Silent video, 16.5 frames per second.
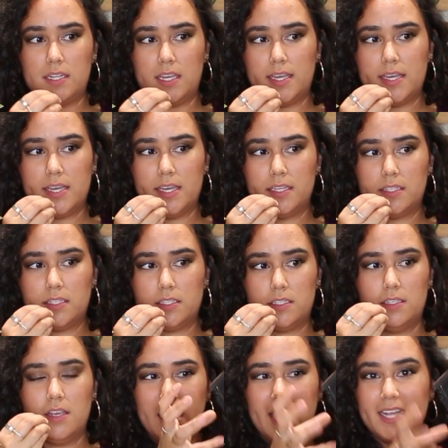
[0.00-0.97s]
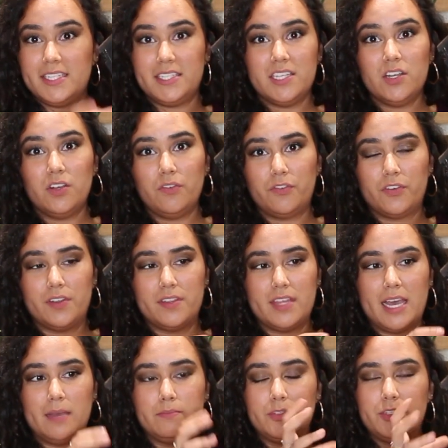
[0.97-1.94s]
It's ideal for
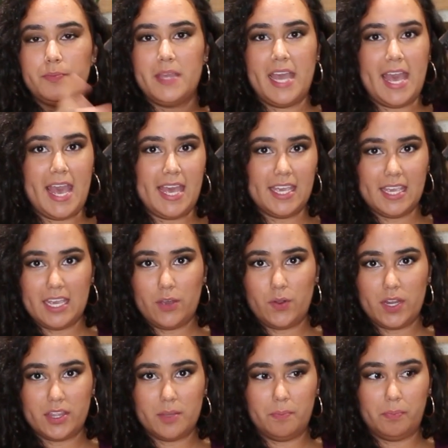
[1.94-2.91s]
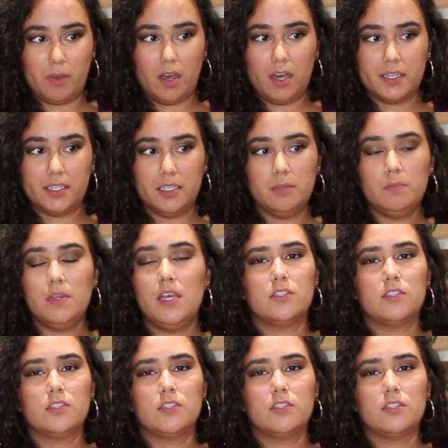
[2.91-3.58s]
them to be hanging out at the bottom.